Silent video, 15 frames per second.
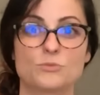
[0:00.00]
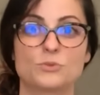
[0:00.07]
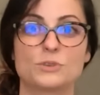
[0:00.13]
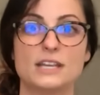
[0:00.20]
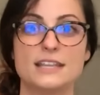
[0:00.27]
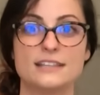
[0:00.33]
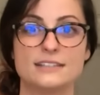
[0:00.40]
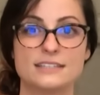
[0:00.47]

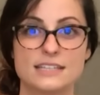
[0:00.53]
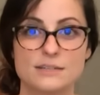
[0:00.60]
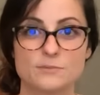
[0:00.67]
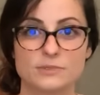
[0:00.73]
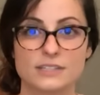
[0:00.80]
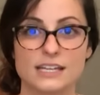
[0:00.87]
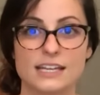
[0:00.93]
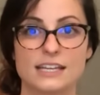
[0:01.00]
Breathe
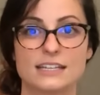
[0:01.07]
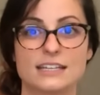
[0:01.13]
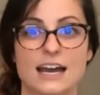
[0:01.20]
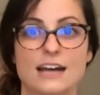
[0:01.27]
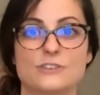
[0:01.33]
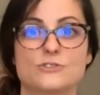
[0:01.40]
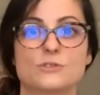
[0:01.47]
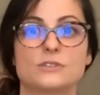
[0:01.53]
deeply and
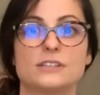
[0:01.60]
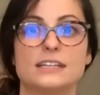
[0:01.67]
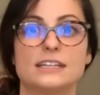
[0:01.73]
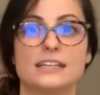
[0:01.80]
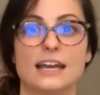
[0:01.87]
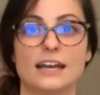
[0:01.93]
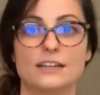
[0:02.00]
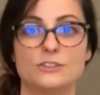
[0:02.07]
naturally
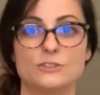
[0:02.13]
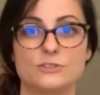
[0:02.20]
again,